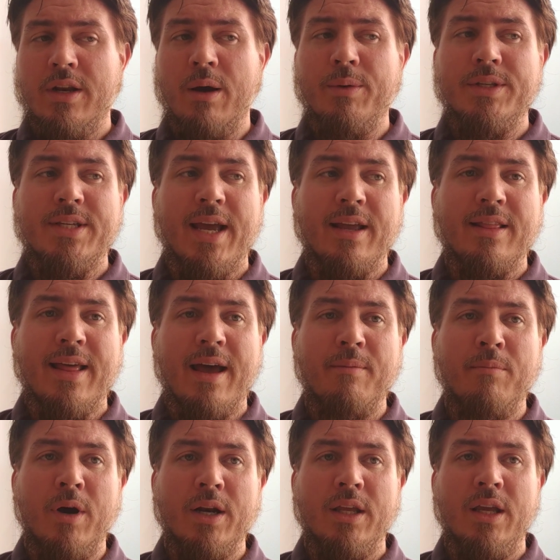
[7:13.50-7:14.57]
Now we take
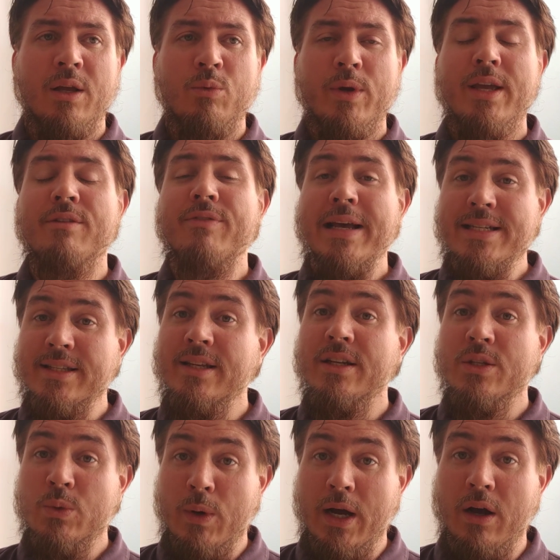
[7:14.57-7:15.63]
that money and we invest it
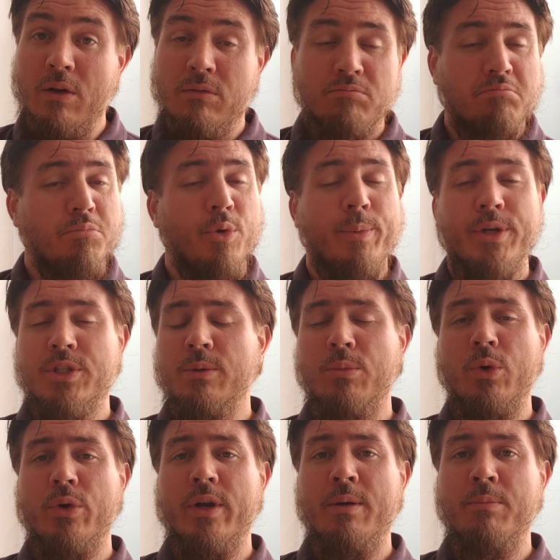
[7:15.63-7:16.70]
as well,
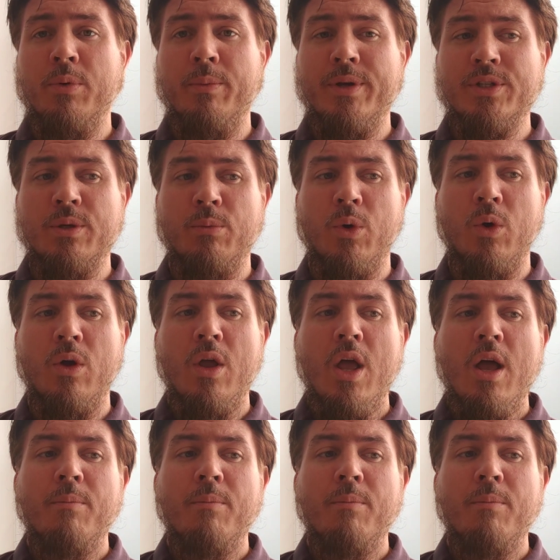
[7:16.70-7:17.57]
permissible or impermissible.